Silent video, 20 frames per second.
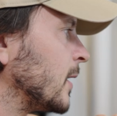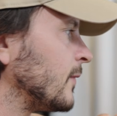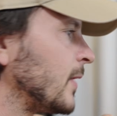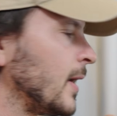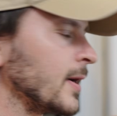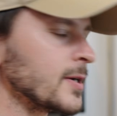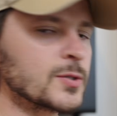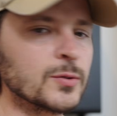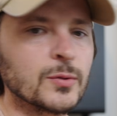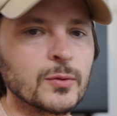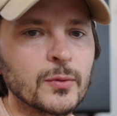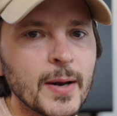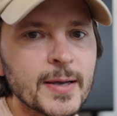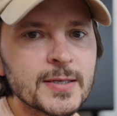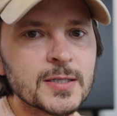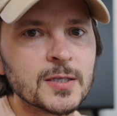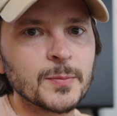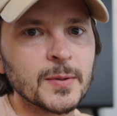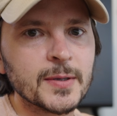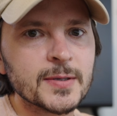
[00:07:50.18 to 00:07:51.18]
of actual
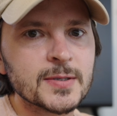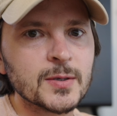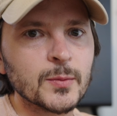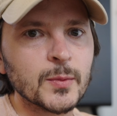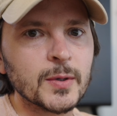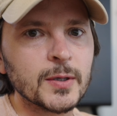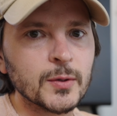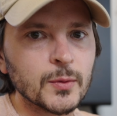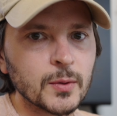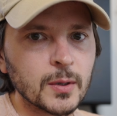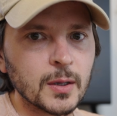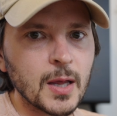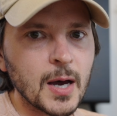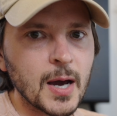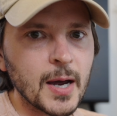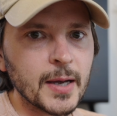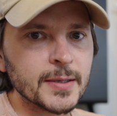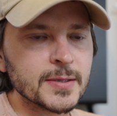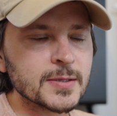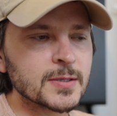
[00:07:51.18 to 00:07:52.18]
recipes that we
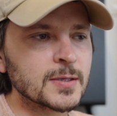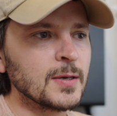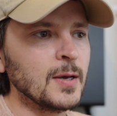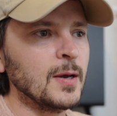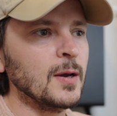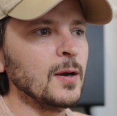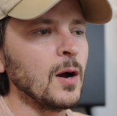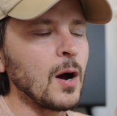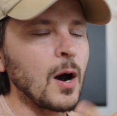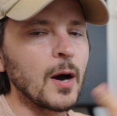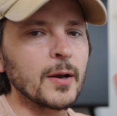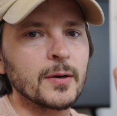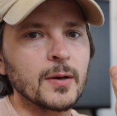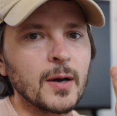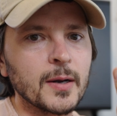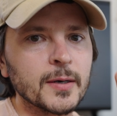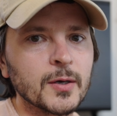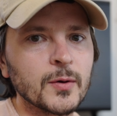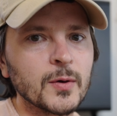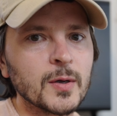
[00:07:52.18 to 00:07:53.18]
utilize on an
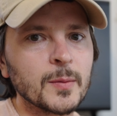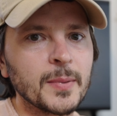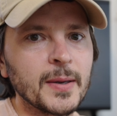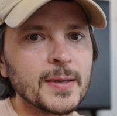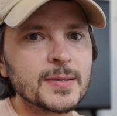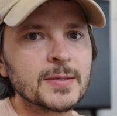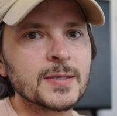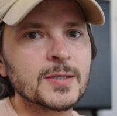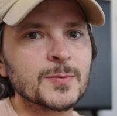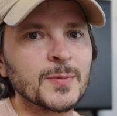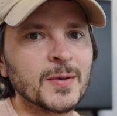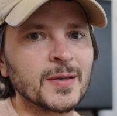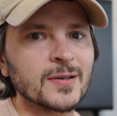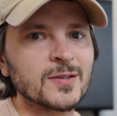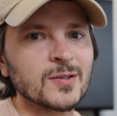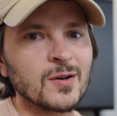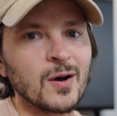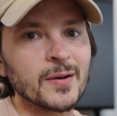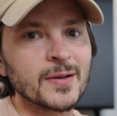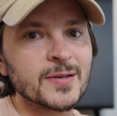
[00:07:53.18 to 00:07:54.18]
ongoing basis,
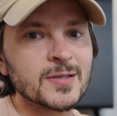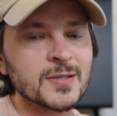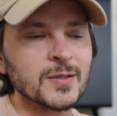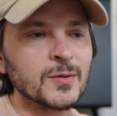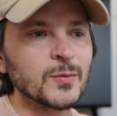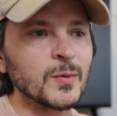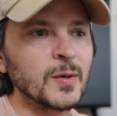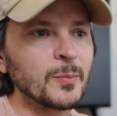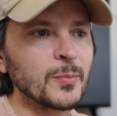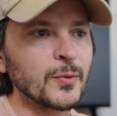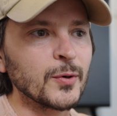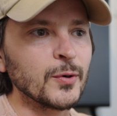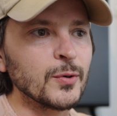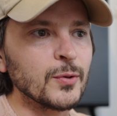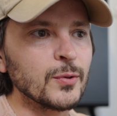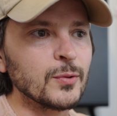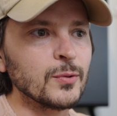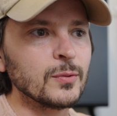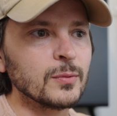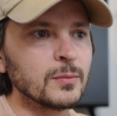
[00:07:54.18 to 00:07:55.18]
because honestly, we
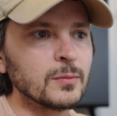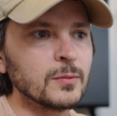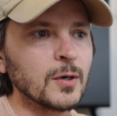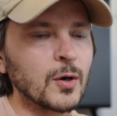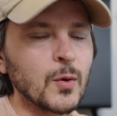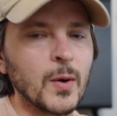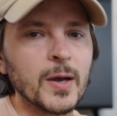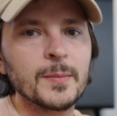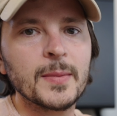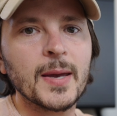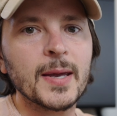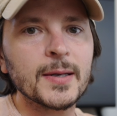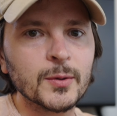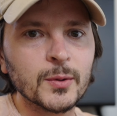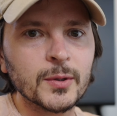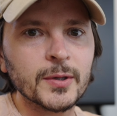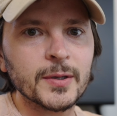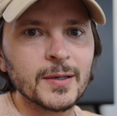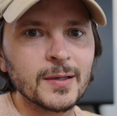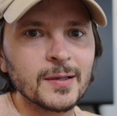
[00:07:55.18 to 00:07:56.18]
brew quite
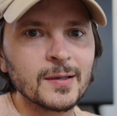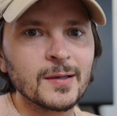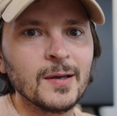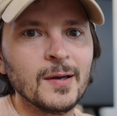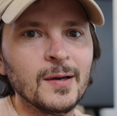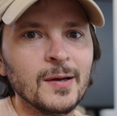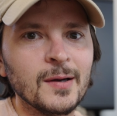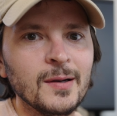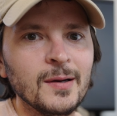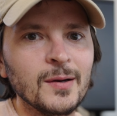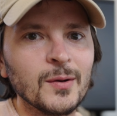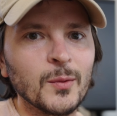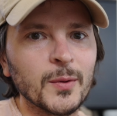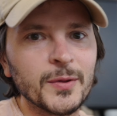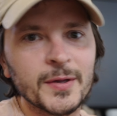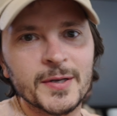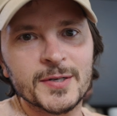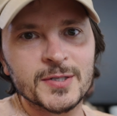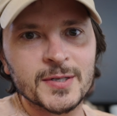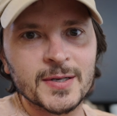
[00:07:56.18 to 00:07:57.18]
manually
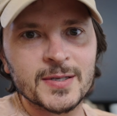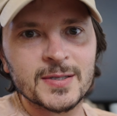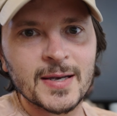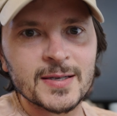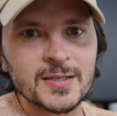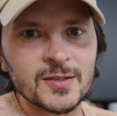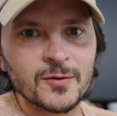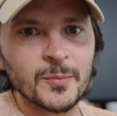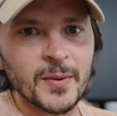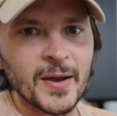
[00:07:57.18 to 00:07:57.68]
with each successive